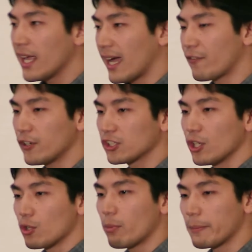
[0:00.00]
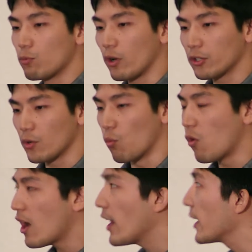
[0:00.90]
At first, you might be wondering
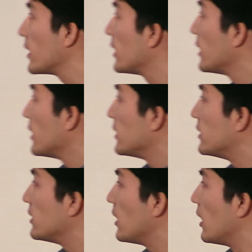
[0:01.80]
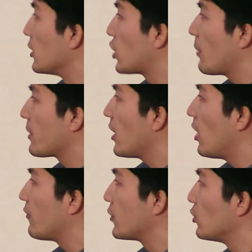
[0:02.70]
why chopping
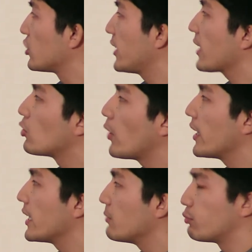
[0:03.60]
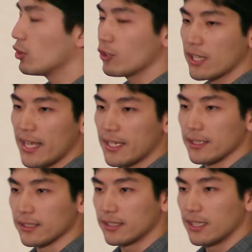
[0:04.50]
off those decorating
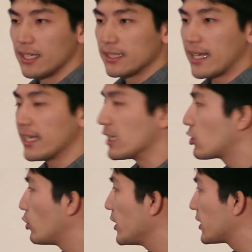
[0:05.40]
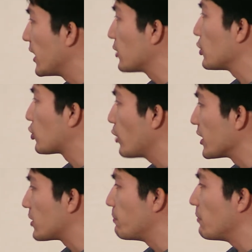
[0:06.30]
proteoglycans that increase the adhesion
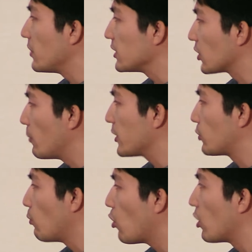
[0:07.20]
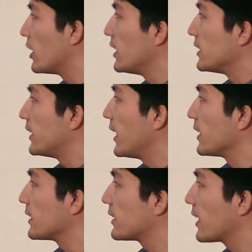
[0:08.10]
strength so much more
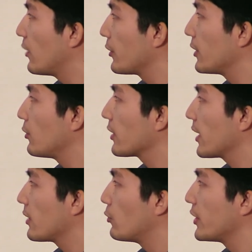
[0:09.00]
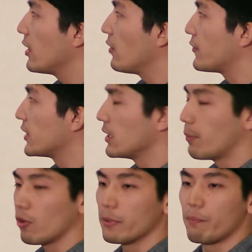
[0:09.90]
than getting rid of the
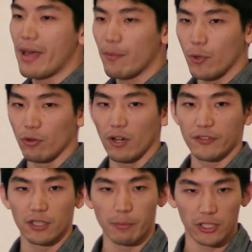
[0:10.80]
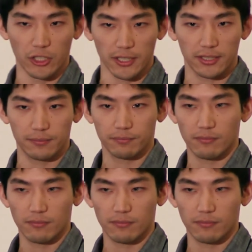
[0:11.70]
polymer backbone of the matrix.